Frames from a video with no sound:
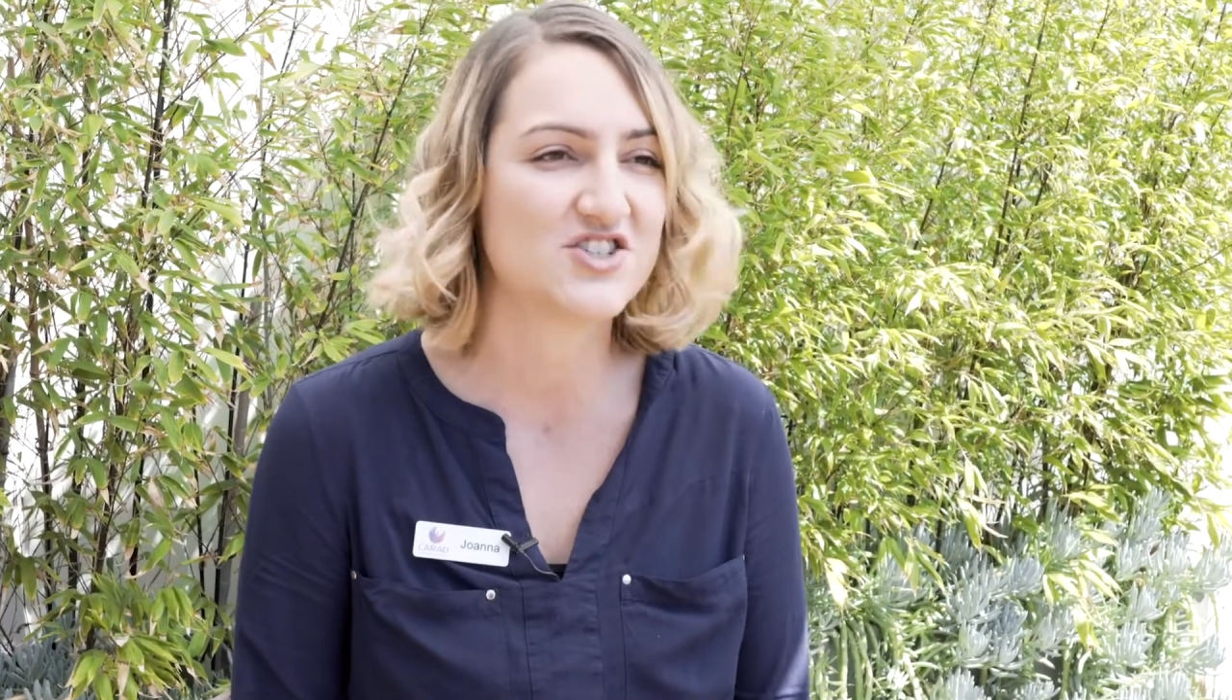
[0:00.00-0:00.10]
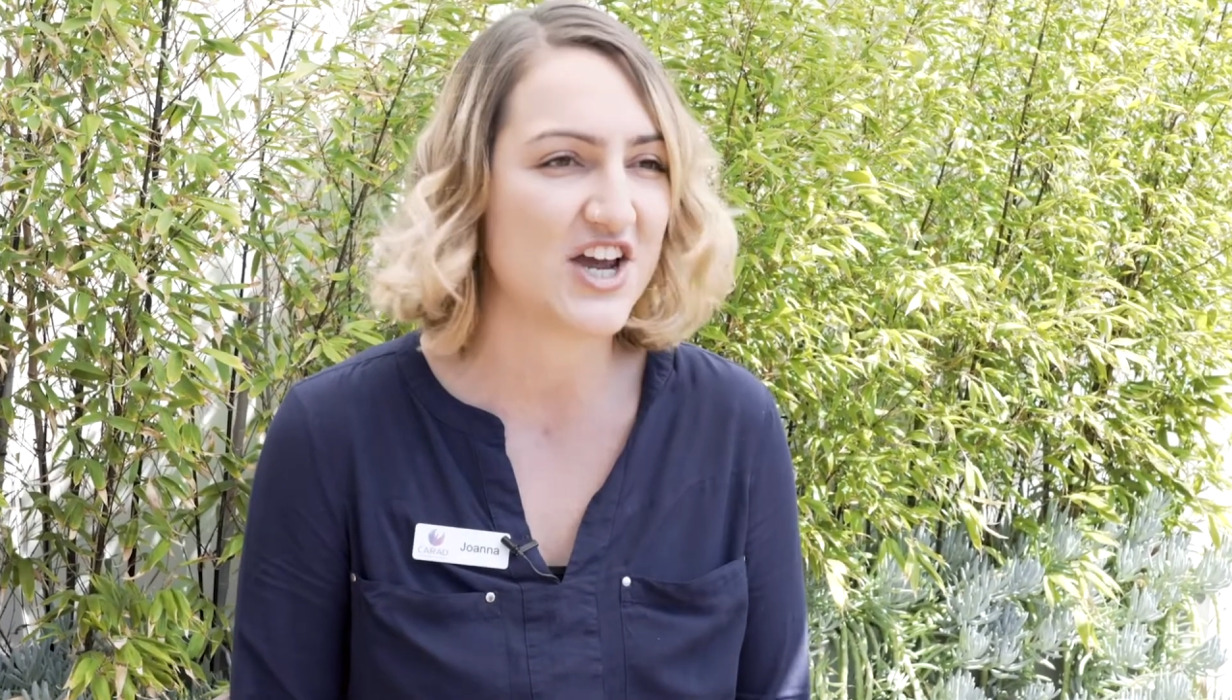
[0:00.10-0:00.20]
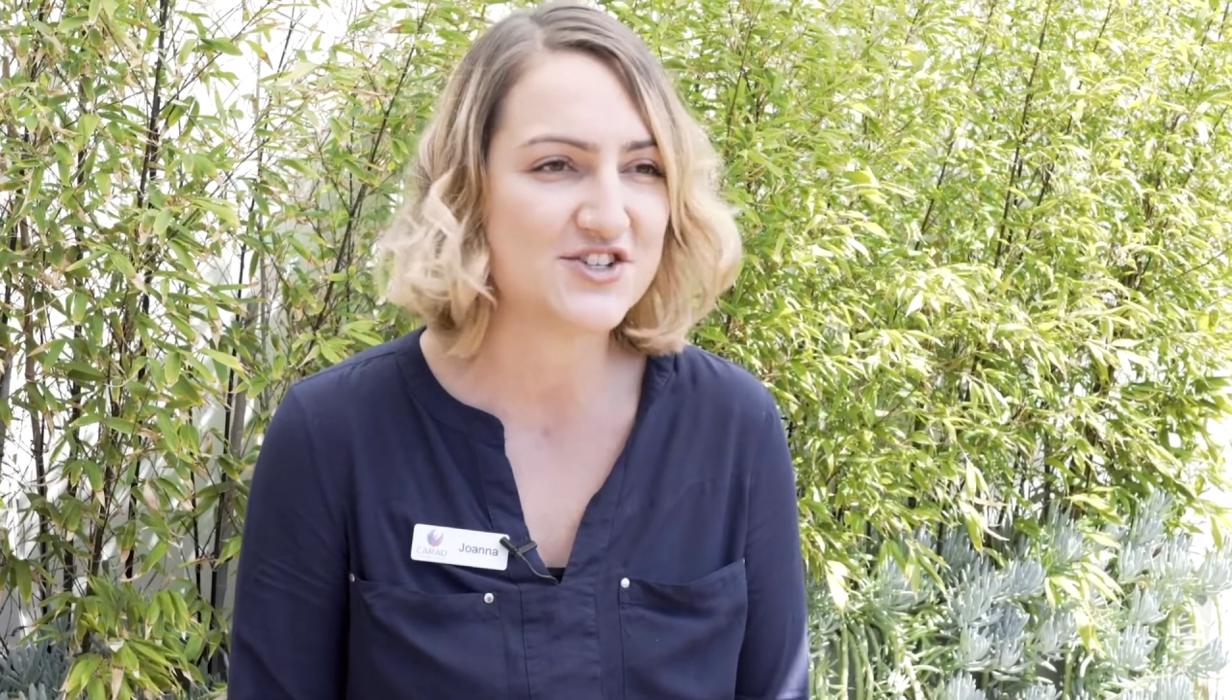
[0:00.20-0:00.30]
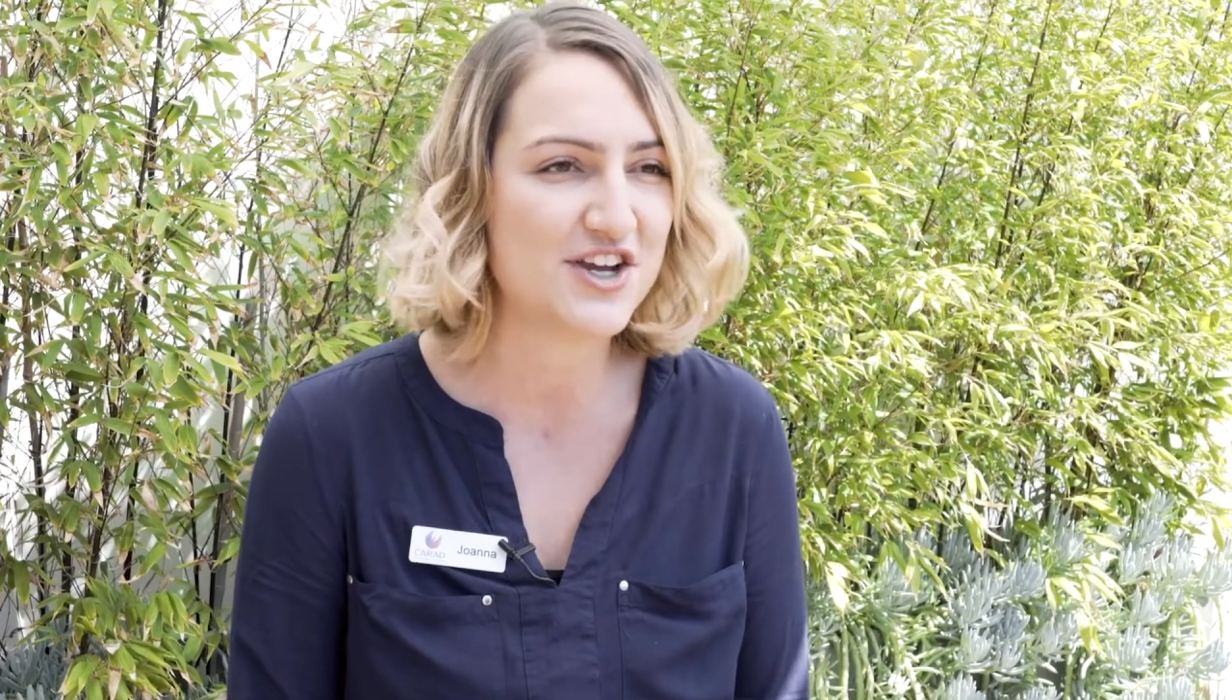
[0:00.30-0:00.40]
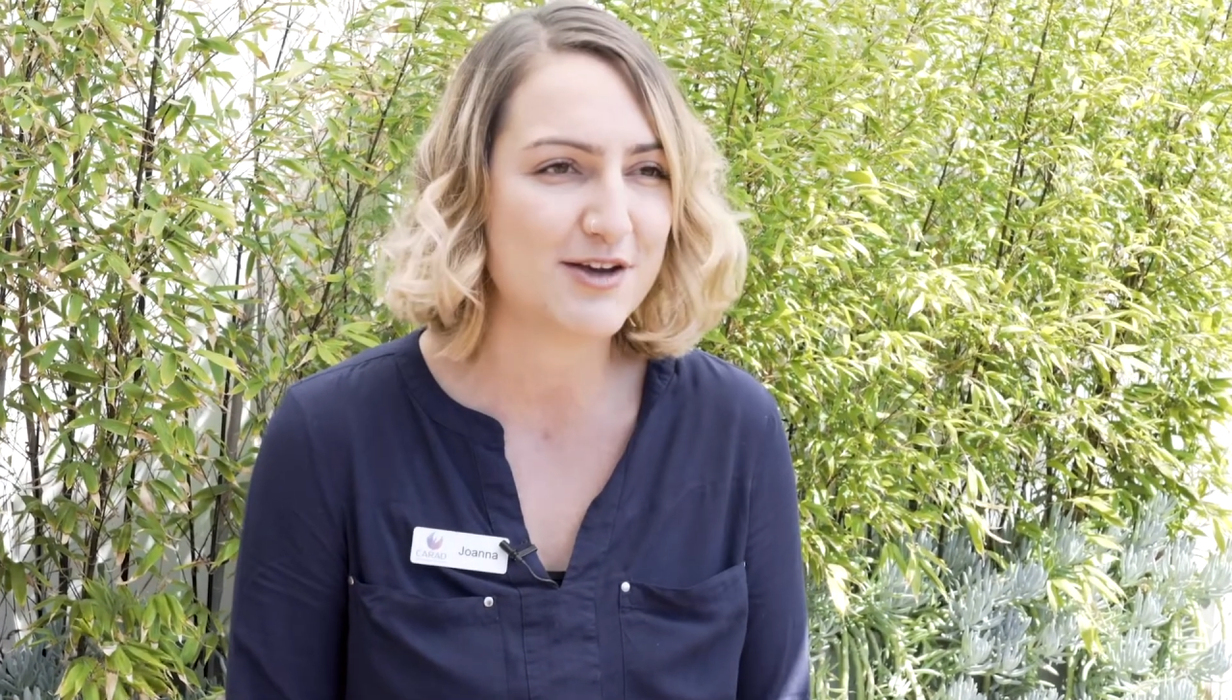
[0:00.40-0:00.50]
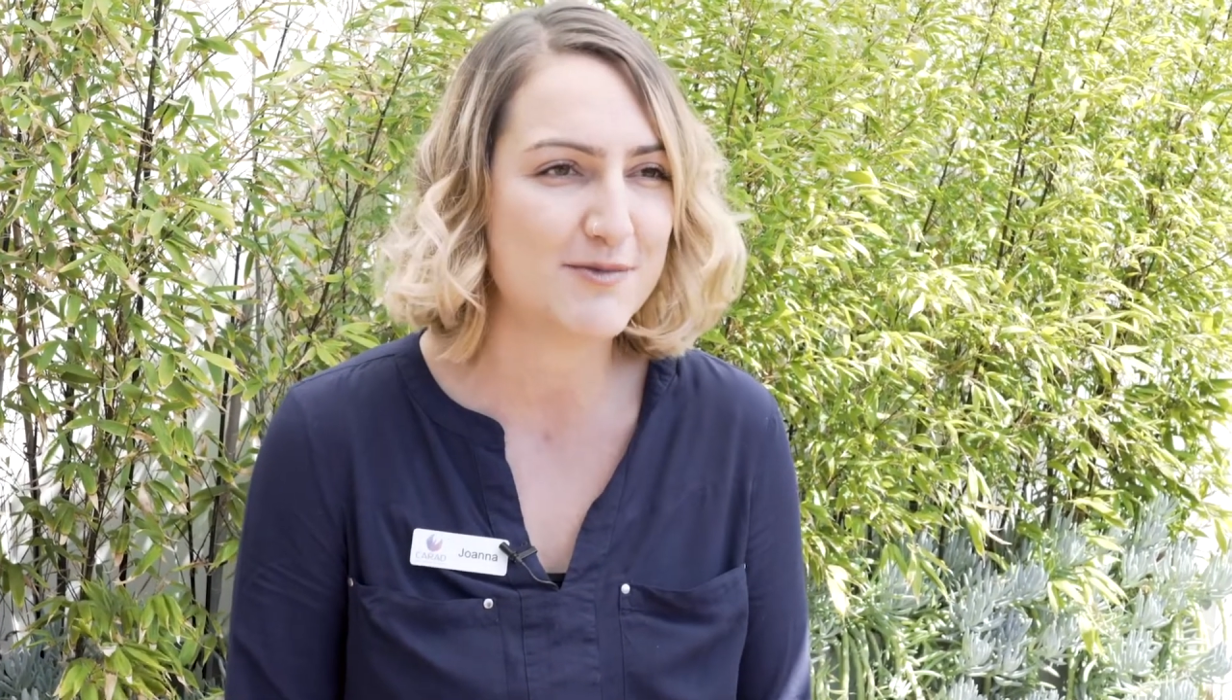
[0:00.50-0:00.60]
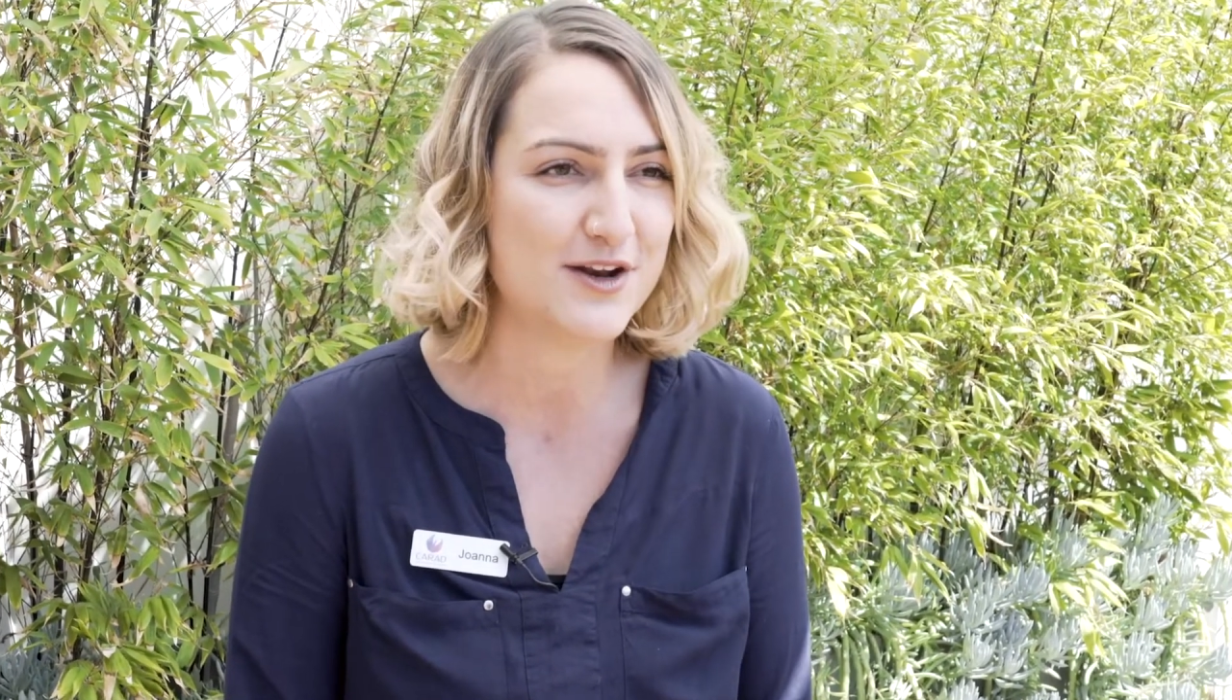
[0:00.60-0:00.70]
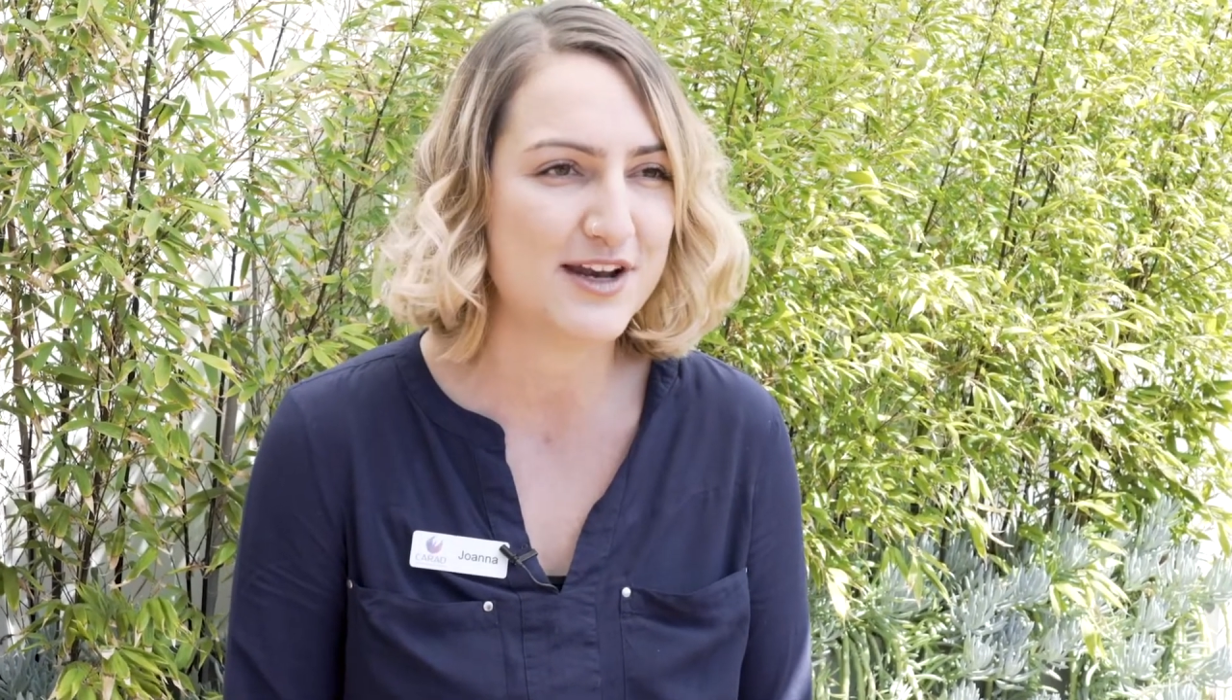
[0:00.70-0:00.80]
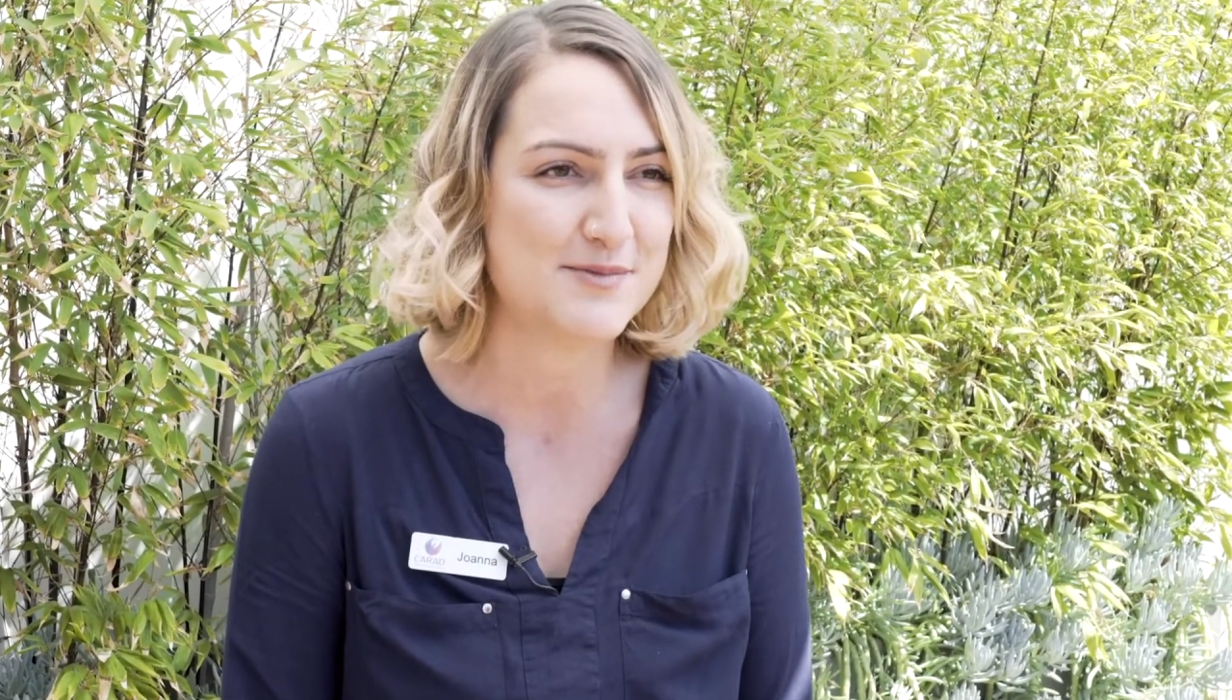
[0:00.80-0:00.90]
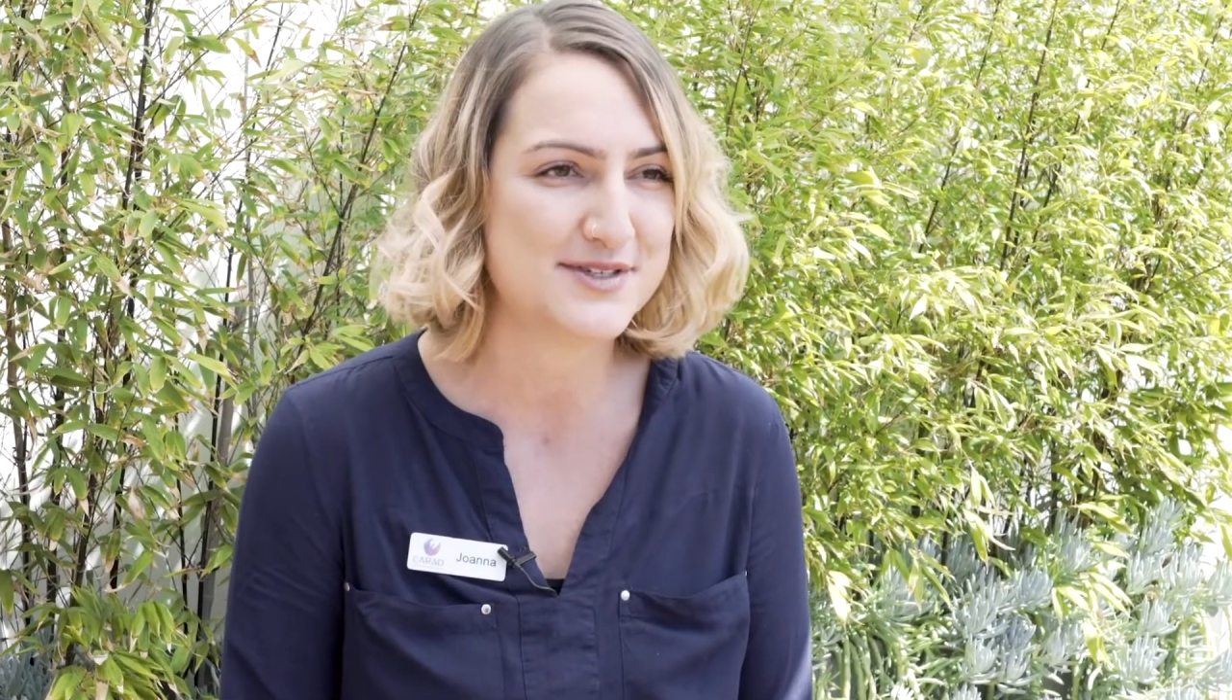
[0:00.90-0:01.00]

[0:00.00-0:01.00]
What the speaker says: changing community